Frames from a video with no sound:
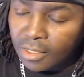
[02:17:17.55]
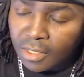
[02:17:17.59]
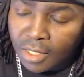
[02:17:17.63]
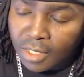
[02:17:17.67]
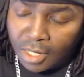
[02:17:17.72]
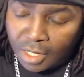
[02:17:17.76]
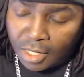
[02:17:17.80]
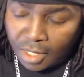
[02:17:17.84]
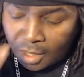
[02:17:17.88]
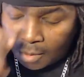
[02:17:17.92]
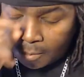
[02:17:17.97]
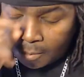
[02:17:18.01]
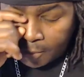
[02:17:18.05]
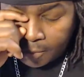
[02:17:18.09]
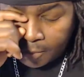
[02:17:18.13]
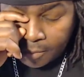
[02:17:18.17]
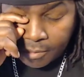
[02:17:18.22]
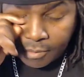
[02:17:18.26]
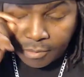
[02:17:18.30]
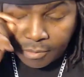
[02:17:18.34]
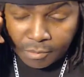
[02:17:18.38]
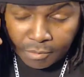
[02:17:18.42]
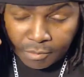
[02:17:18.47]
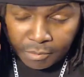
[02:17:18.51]
um,
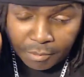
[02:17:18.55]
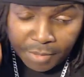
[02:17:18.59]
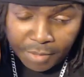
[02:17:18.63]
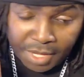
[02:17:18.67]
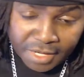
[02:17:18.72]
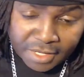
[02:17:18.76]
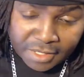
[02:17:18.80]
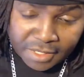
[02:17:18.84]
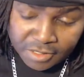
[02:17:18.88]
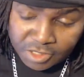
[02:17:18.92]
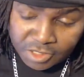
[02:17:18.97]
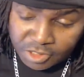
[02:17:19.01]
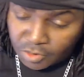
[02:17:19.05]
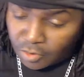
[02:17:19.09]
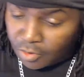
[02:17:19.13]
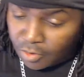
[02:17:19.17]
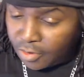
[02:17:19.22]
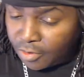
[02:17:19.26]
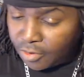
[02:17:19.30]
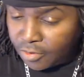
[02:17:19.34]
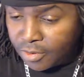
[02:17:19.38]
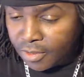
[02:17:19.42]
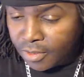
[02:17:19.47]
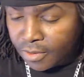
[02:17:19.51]
make
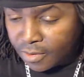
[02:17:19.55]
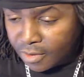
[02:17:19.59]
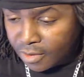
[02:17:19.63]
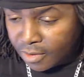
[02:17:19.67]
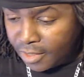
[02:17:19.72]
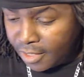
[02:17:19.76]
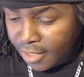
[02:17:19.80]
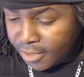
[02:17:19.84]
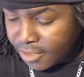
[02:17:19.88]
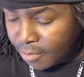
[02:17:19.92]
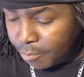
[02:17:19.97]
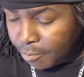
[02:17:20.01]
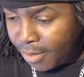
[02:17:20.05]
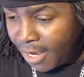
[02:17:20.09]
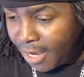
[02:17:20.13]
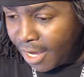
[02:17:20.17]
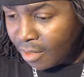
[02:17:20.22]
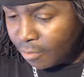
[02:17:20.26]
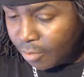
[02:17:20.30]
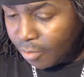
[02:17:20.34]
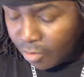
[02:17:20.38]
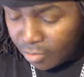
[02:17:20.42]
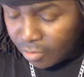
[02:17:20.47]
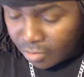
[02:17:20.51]
sure it's
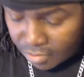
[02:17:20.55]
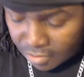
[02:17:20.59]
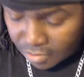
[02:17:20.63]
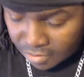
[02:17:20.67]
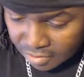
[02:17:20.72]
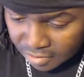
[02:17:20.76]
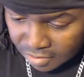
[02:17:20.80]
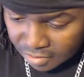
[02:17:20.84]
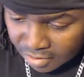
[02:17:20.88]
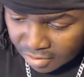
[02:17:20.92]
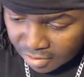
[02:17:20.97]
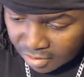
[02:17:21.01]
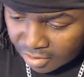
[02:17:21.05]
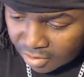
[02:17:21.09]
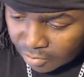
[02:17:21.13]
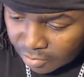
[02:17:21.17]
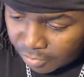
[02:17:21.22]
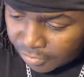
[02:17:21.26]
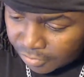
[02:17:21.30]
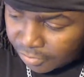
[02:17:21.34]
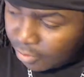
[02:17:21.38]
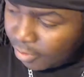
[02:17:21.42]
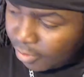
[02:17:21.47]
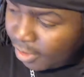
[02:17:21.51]
compatible
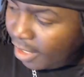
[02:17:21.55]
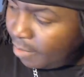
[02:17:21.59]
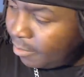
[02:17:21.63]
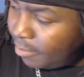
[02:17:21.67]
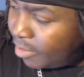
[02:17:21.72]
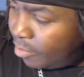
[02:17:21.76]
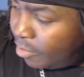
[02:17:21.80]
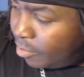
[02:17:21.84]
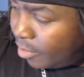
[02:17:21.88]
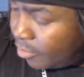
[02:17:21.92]
with your GameCube